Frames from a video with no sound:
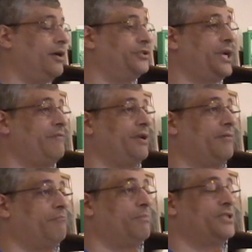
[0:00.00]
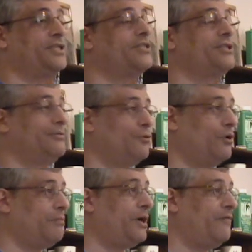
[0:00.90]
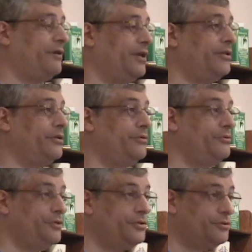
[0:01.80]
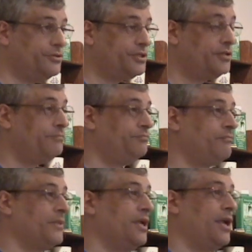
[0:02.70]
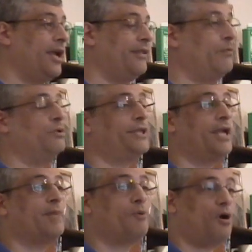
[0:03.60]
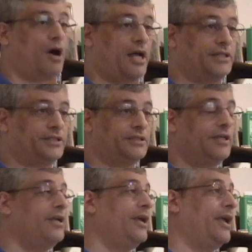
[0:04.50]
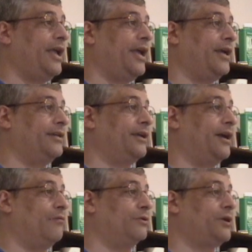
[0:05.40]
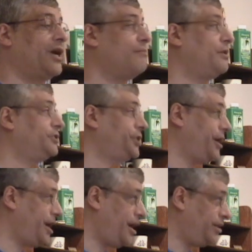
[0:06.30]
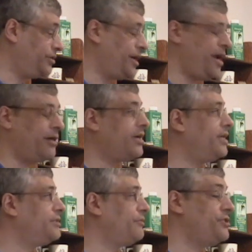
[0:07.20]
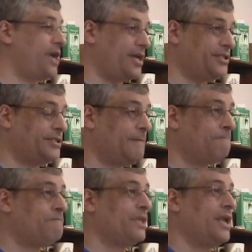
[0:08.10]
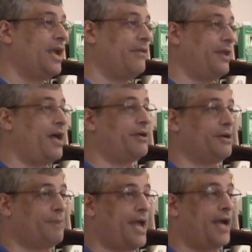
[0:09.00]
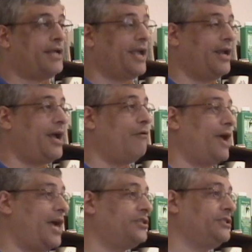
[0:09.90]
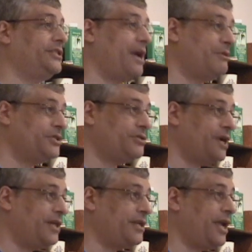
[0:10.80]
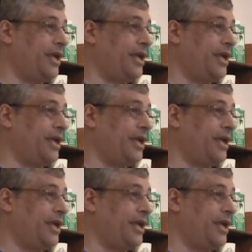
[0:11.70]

shaving system or paraphernalia you use. And then we'll take a pause and we'll talk about haircuts with Jess. And then I'll come back and I'll actually demonstrate